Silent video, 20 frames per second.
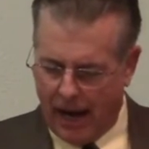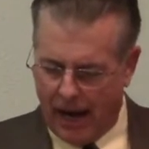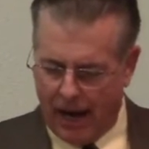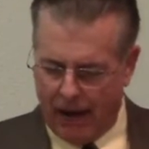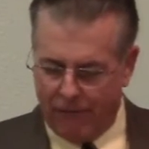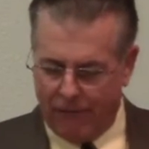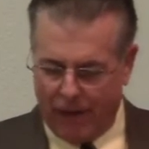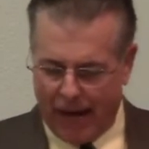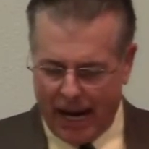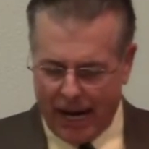
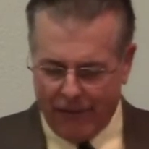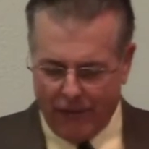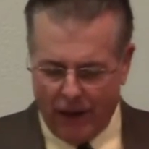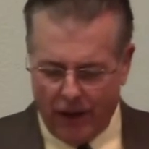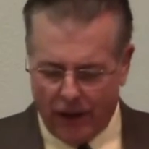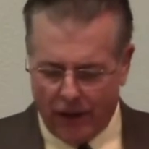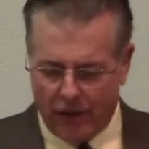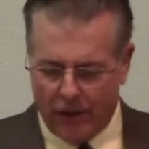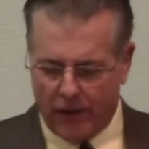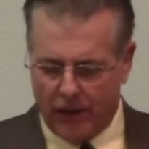
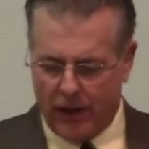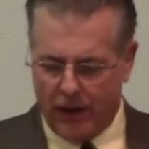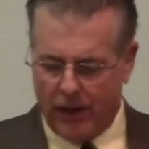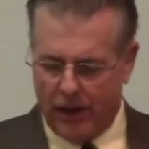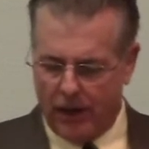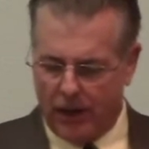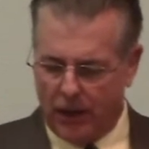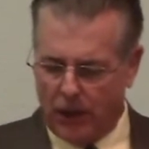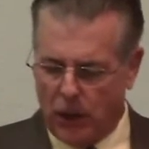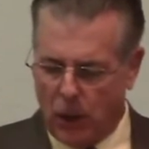500
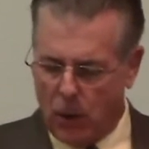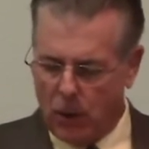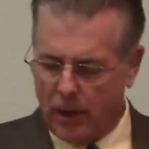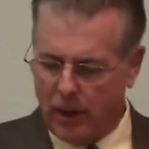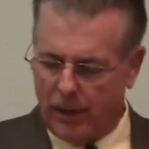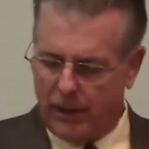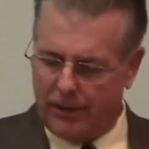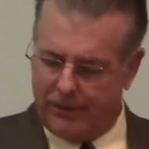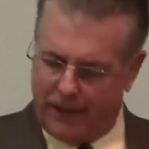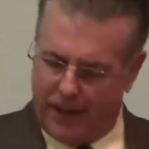
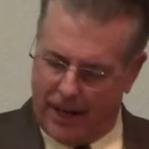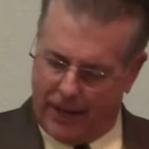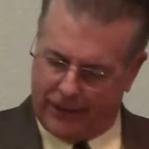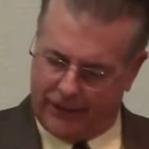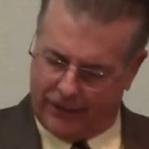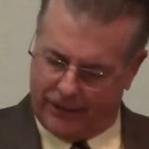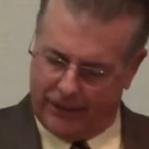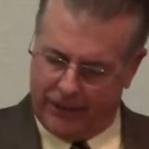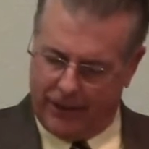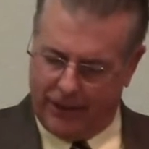yoke of
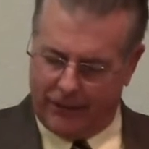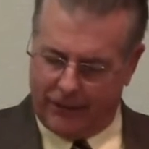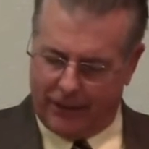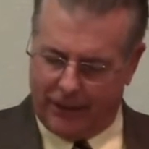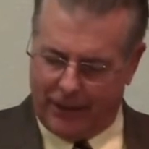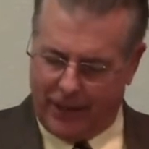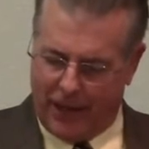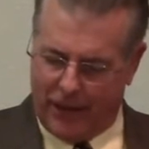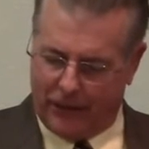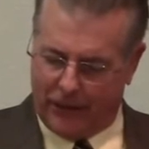oxen, that's
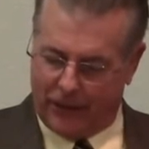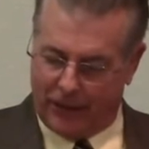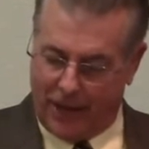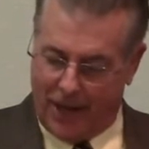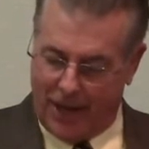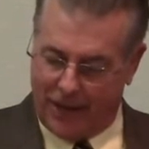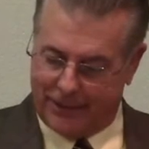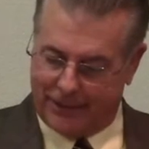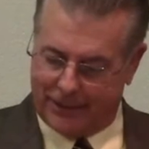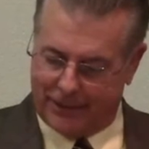1,000
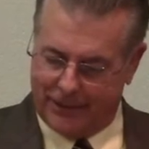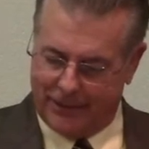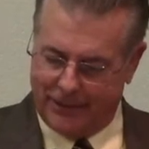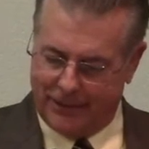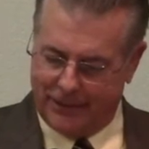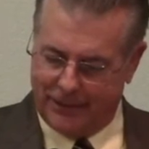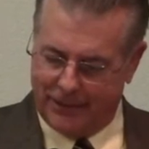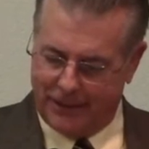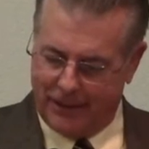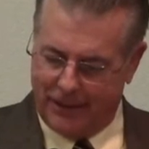oxen,
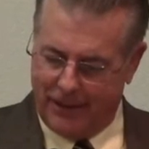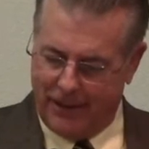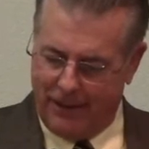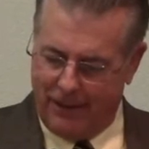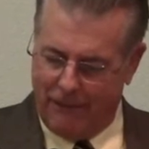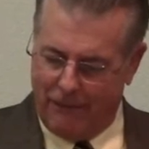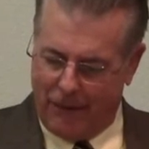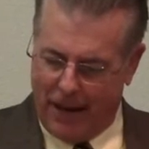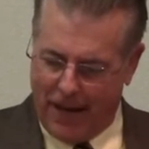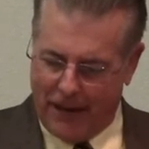
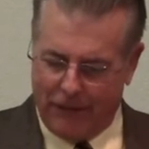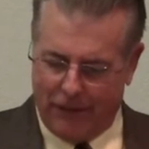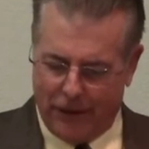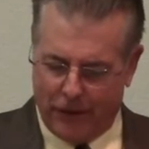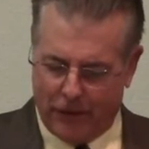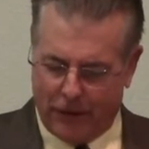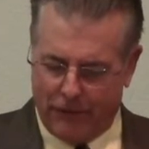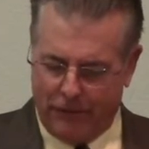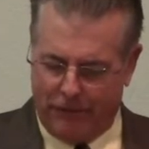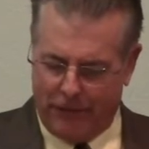
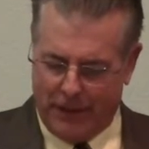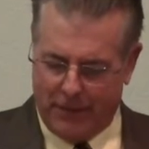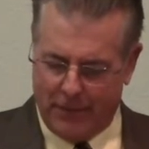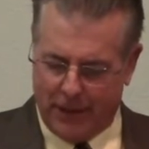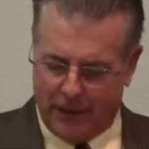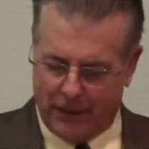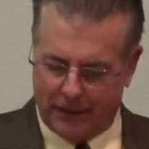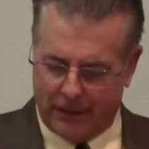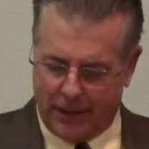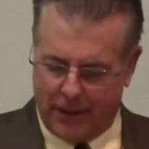500
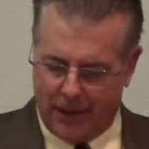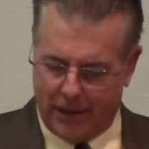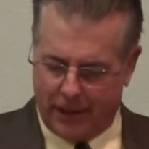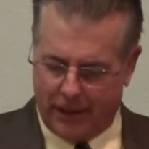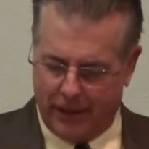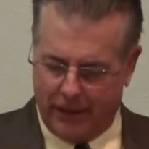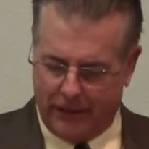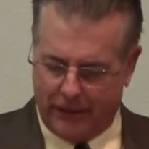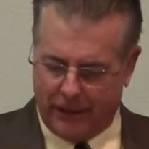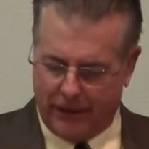female
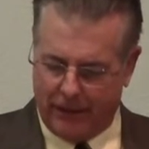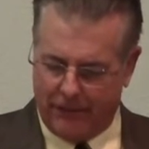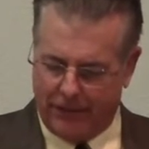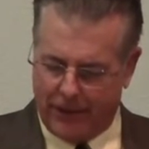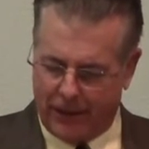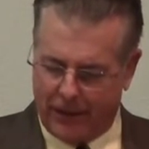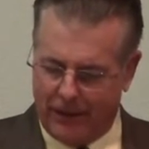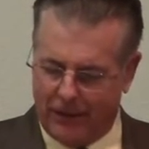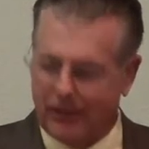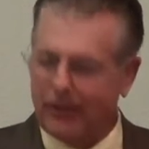donkeys, and a
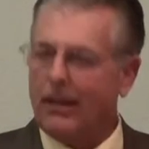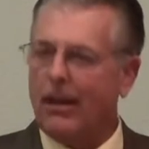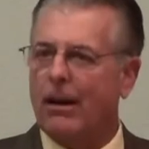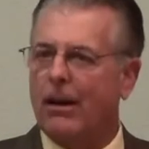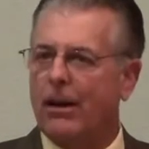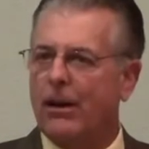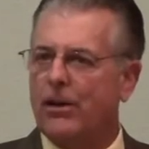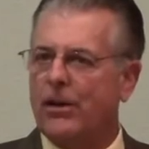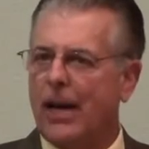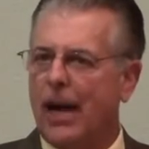very
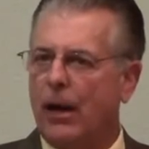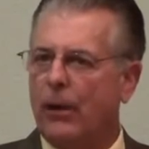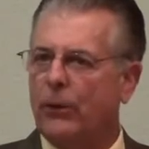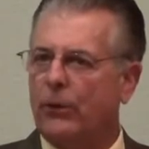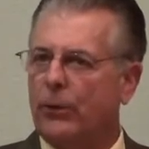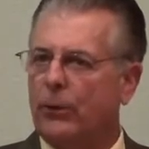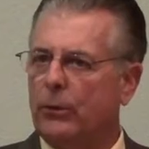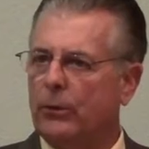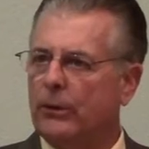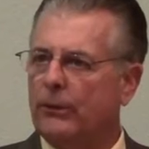large
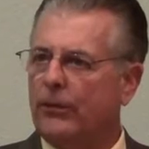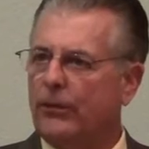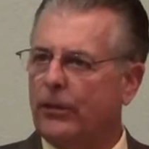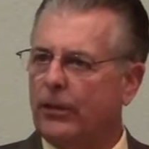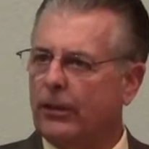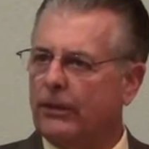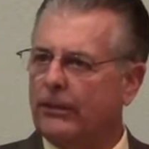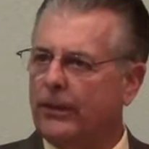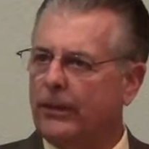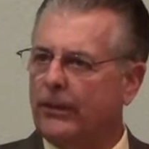household of
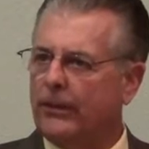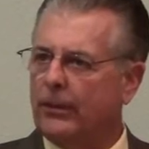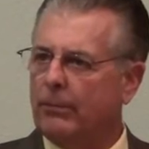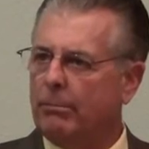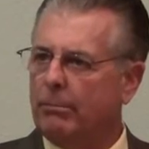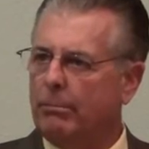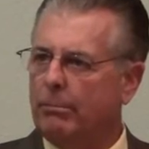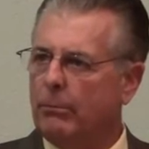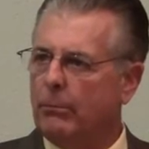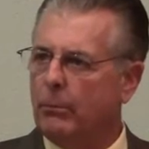servants
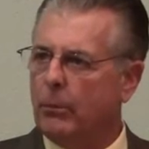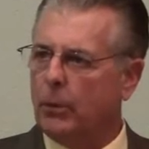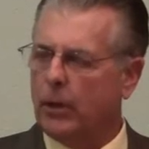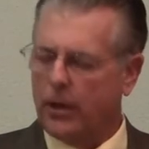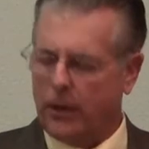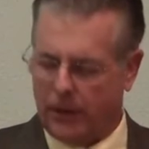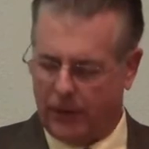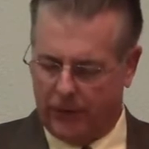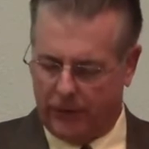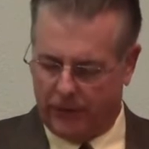and
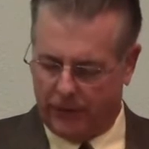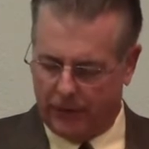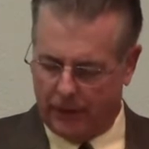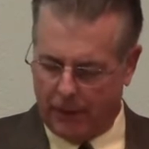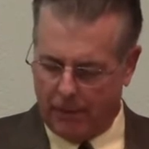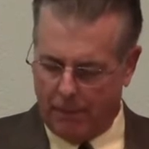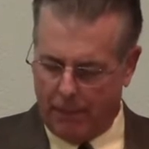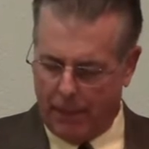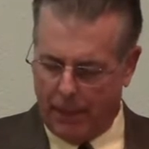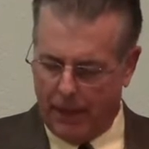workers.
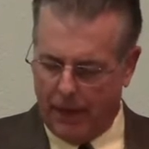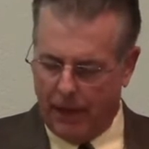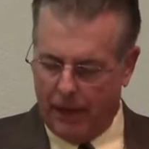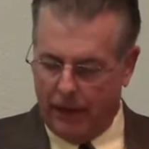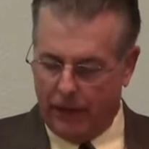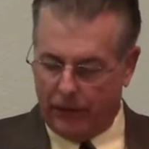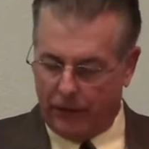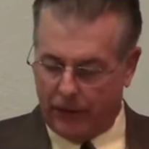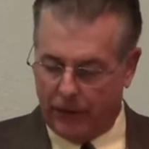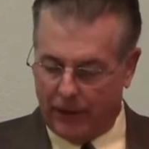
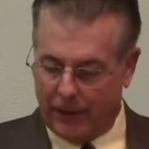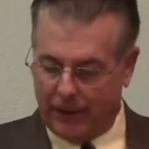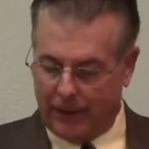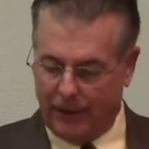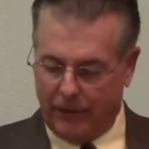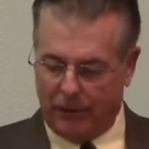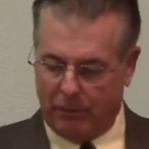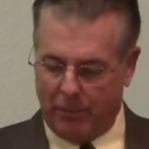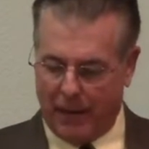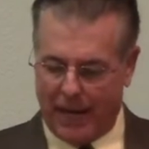So that
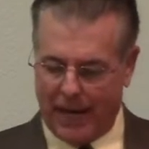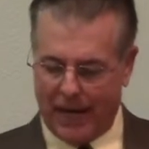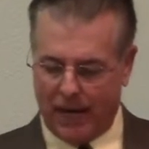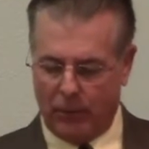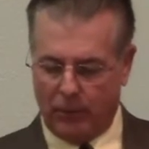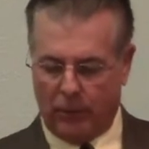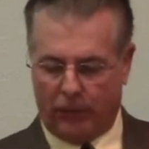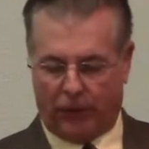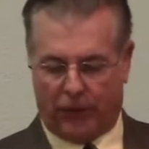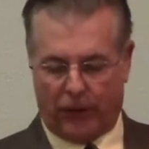this
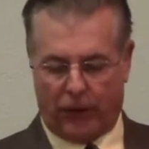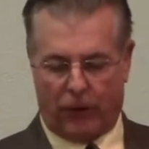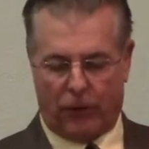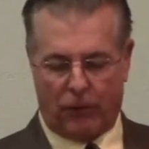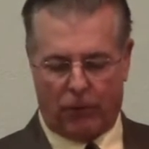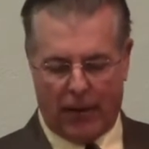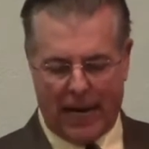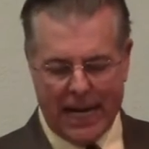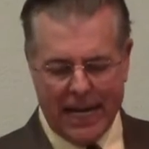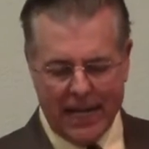man was the
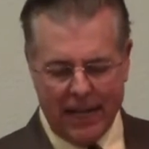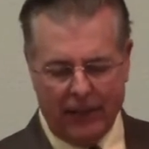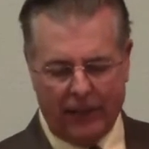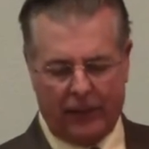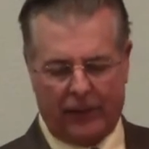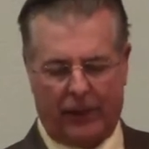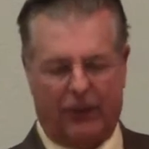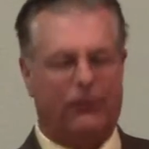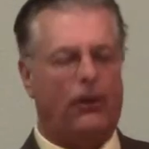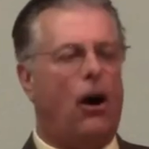
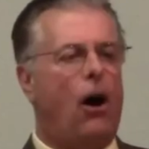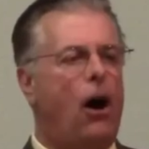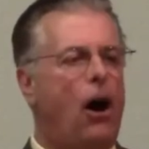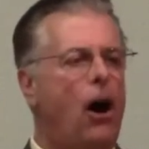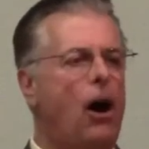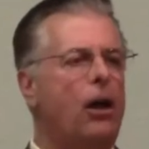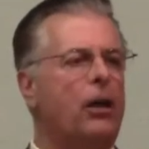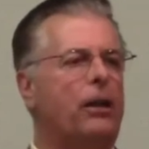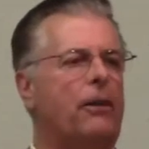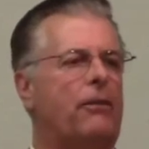greatest of
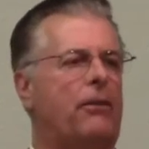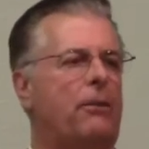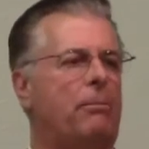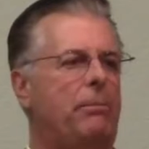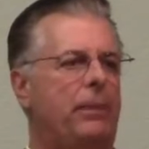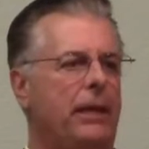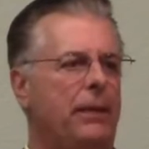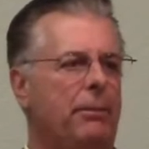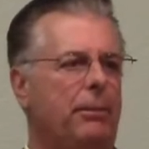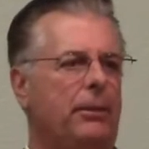all of the
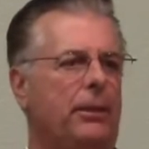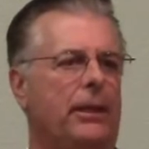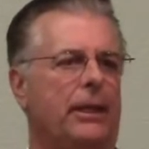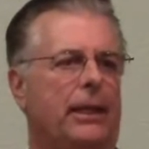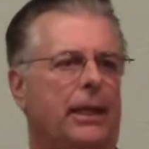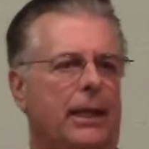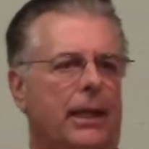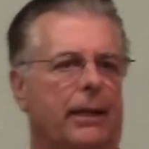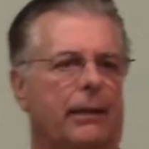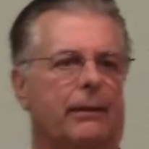people in
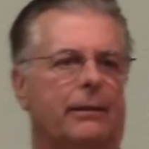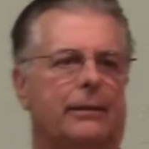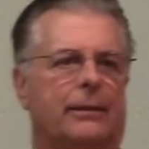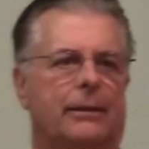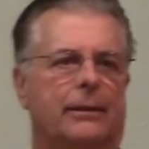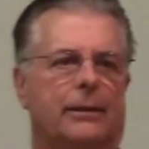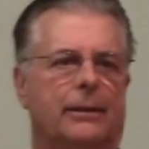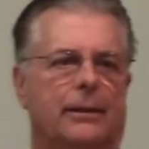the East.